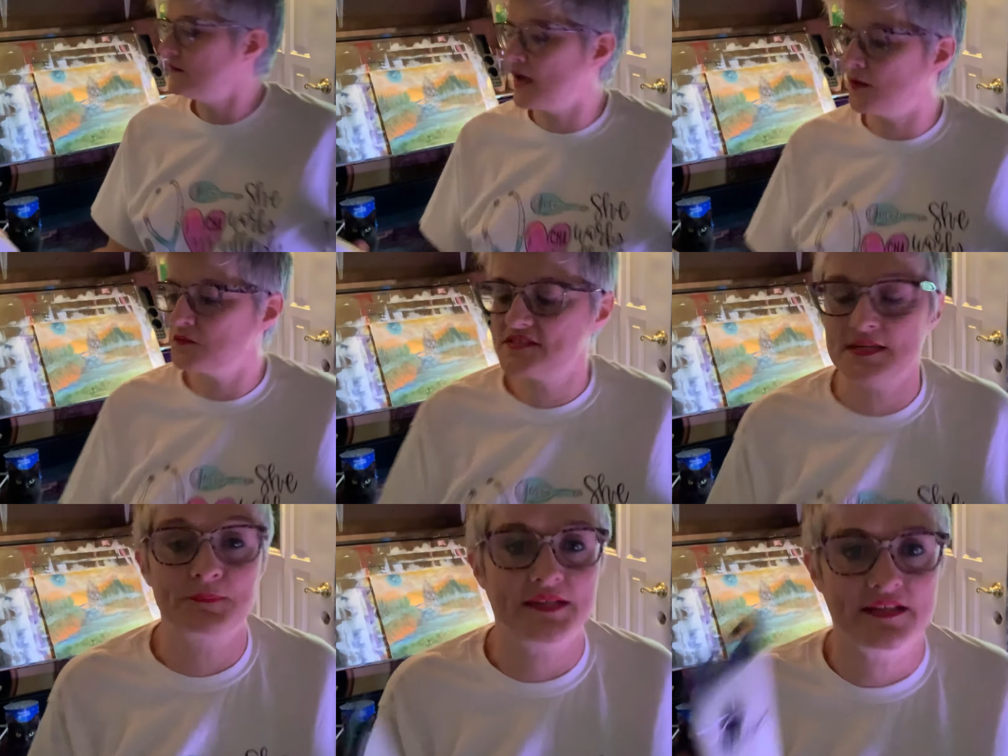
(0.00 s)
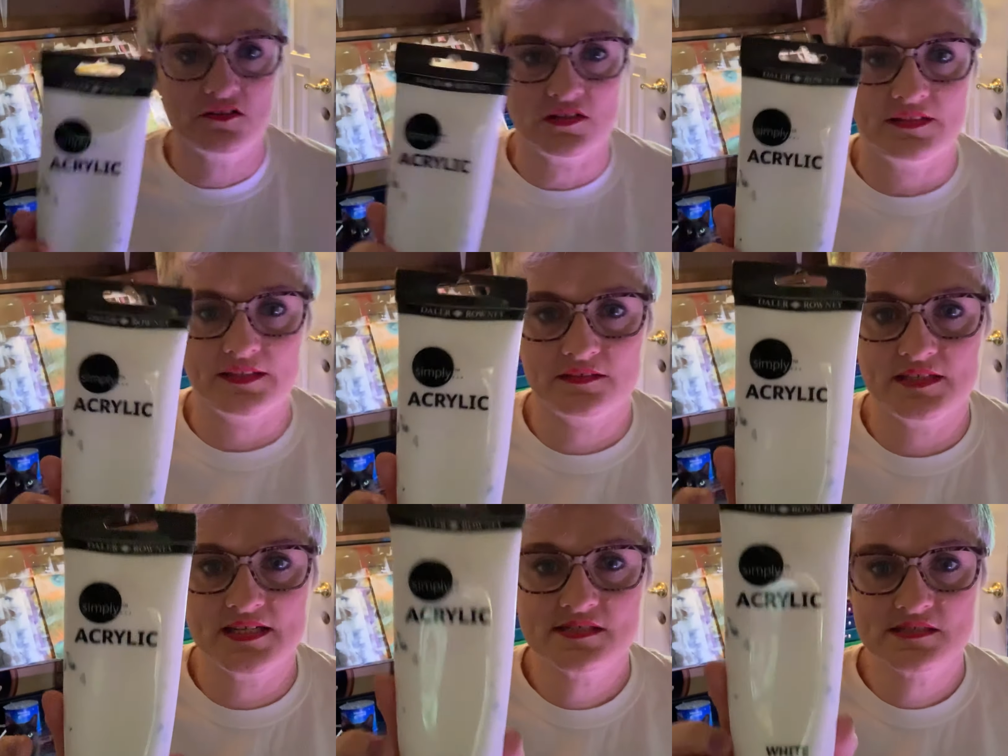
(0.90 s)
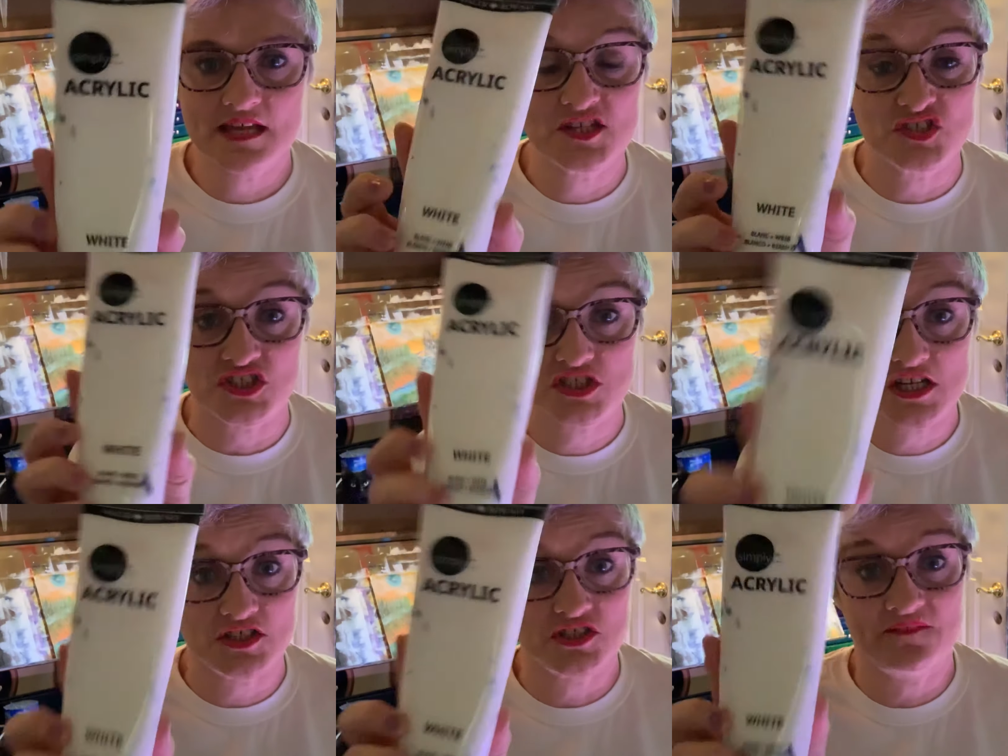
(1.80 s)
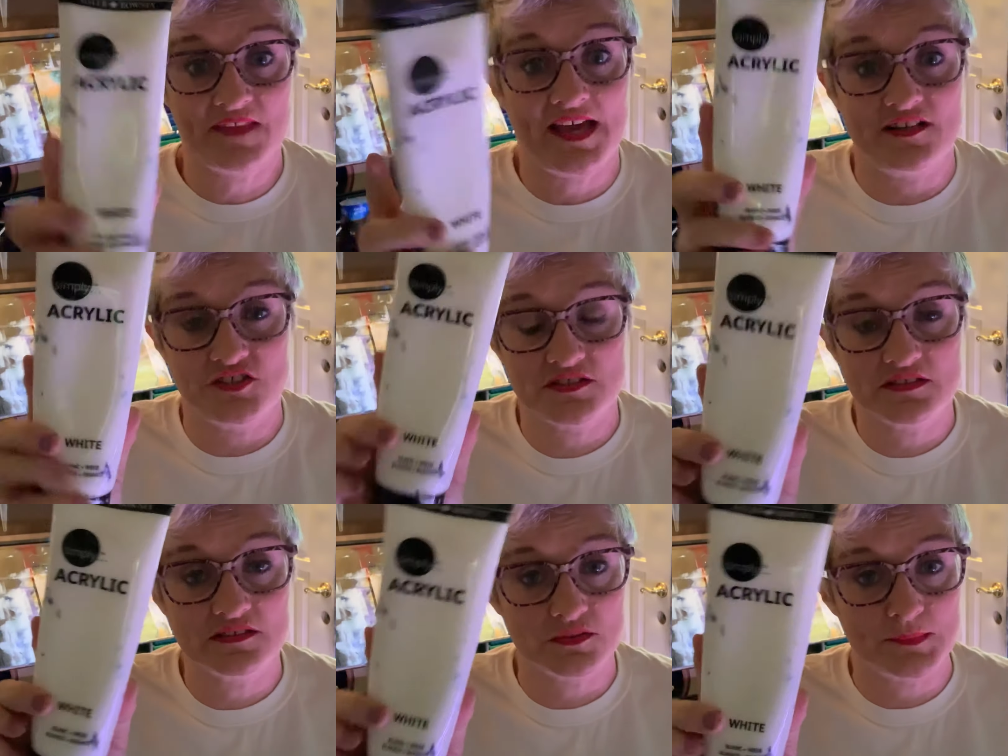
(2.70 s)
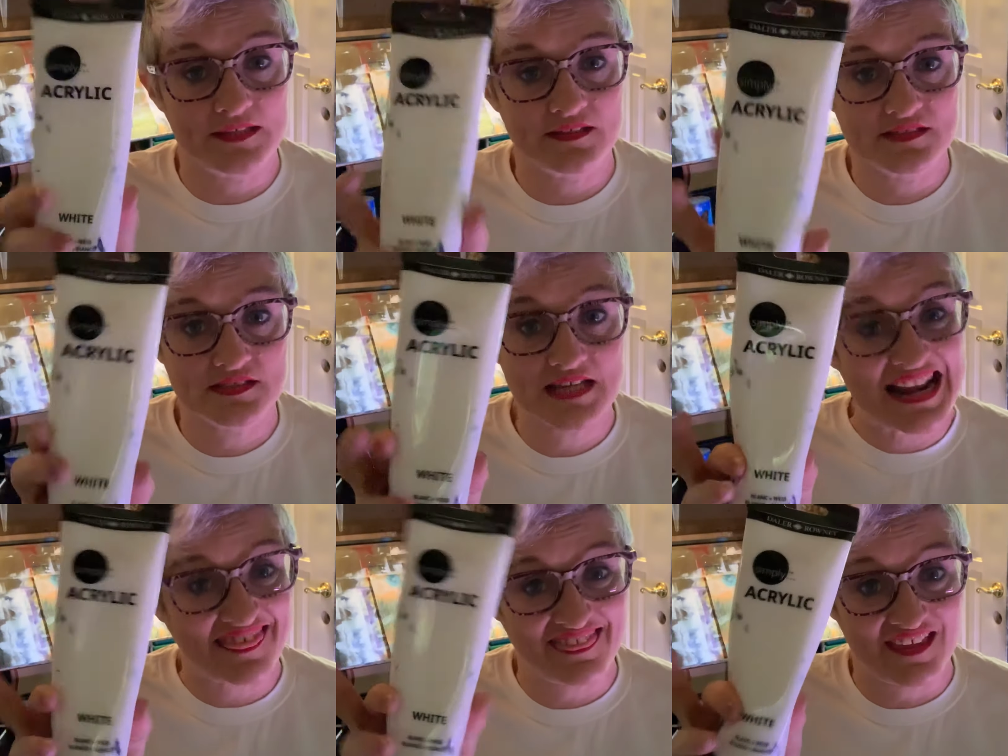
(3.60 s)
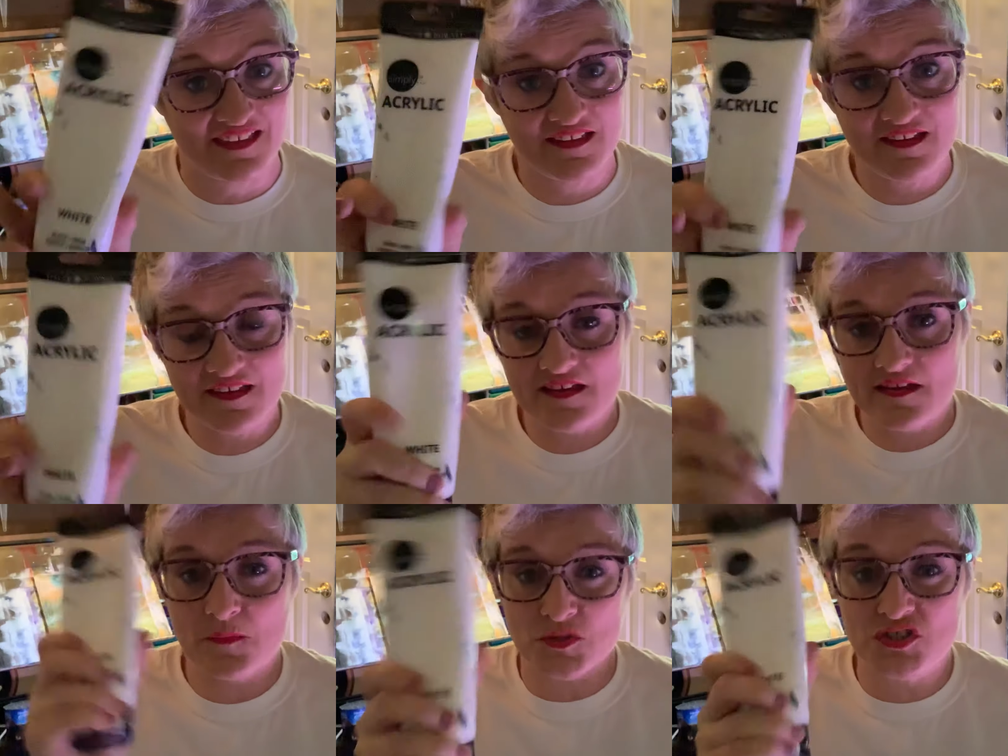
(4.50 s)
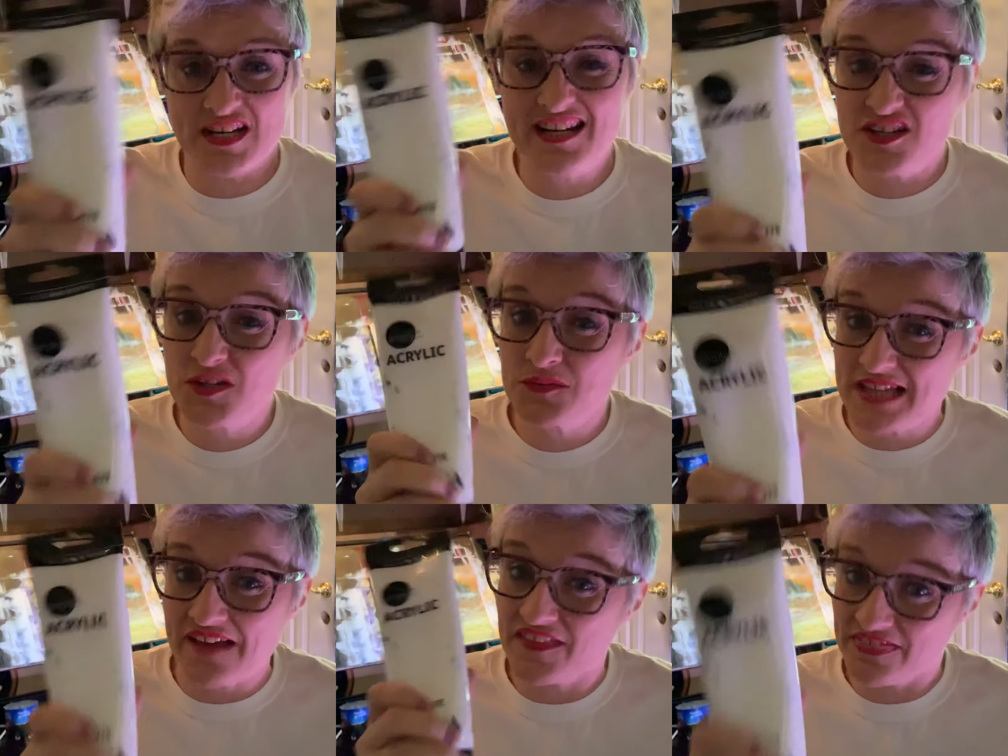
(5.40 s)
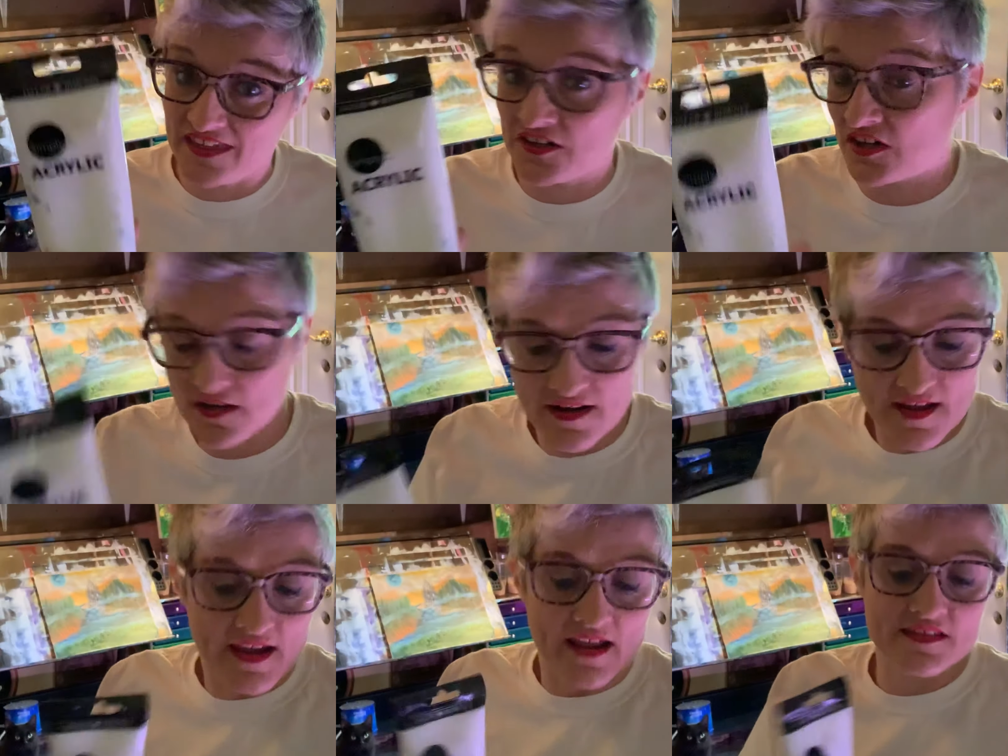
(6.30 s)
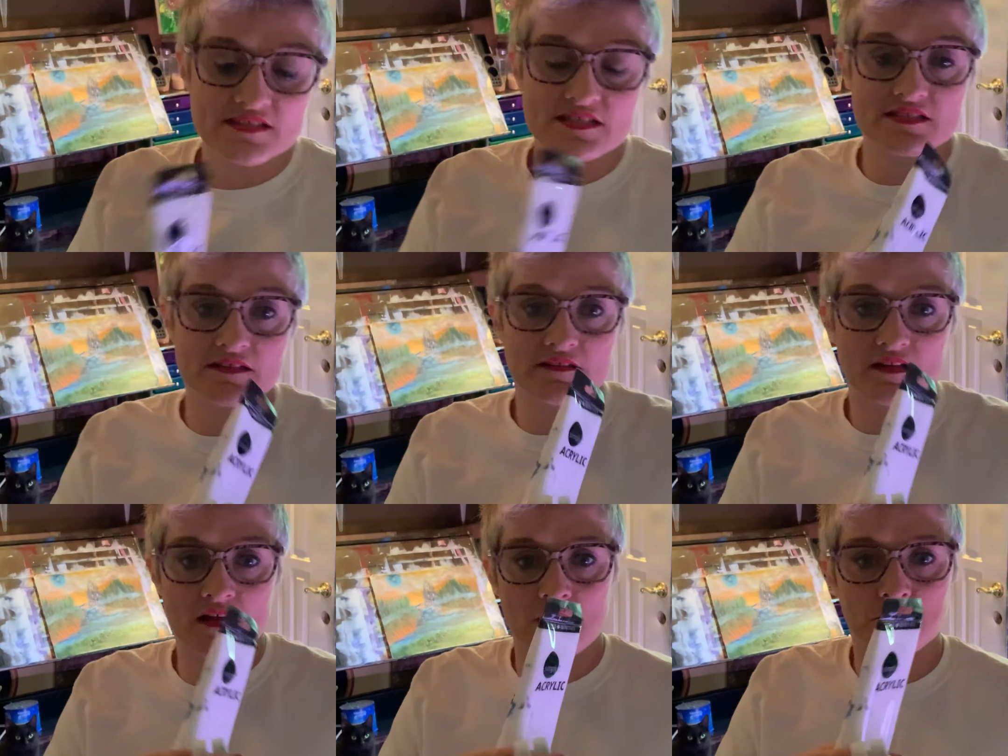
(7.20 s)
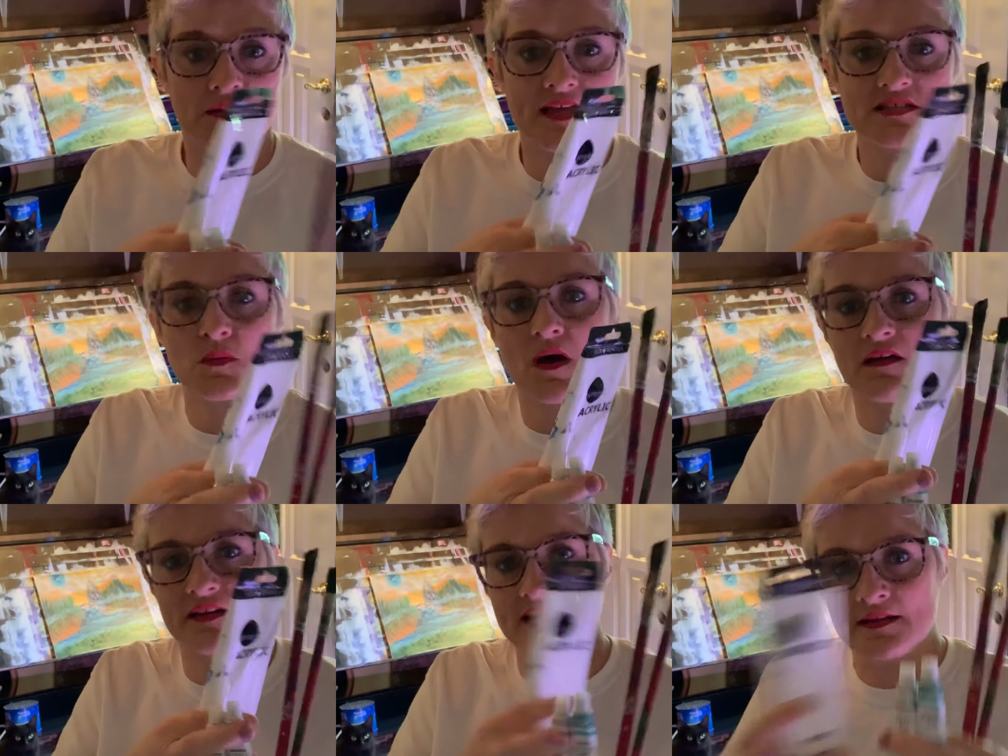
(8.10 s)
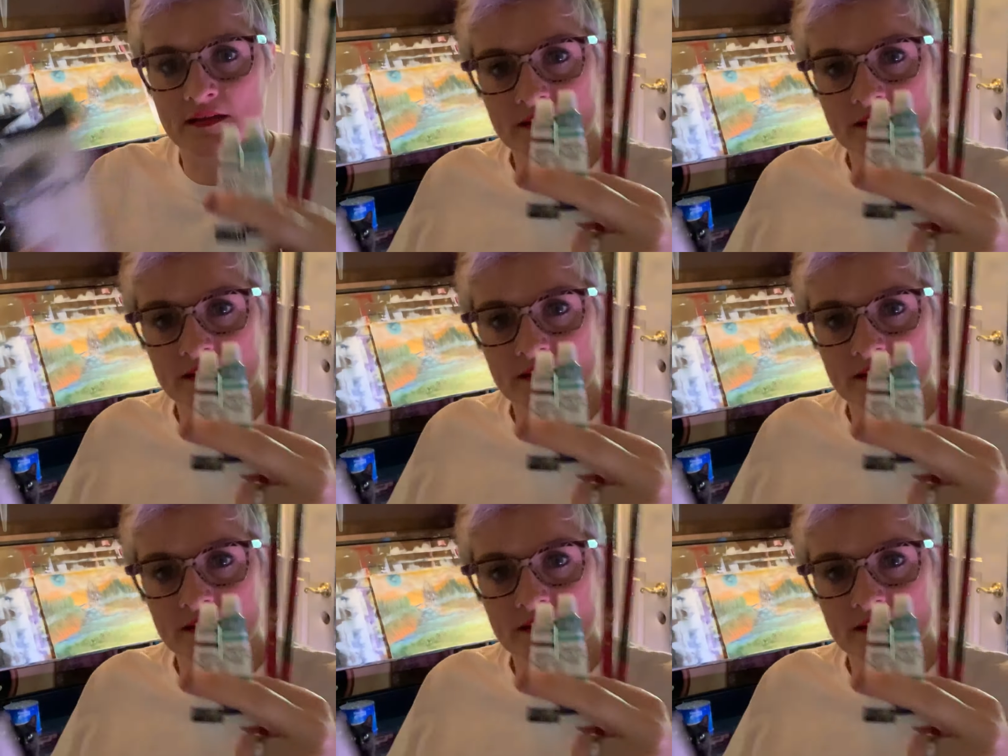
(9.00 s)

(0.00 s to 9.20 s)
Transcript: No, Simply acrylic. This, I use a touch of that, just a little bit, because it's kind of thick. What you need to do is have it thinner. And this is the less quality